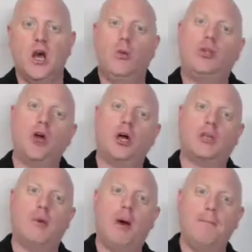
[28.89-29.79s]
We talked
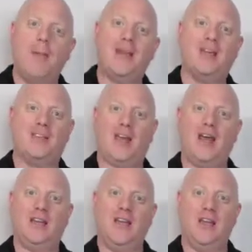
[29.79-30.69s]
about
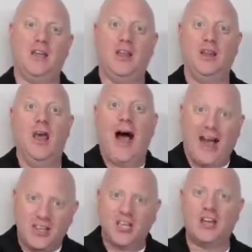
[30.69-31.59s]
meditating and
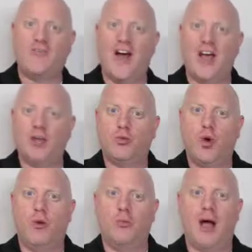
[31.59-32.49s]
identifying
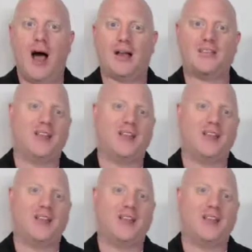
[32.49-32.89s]
roadblocks,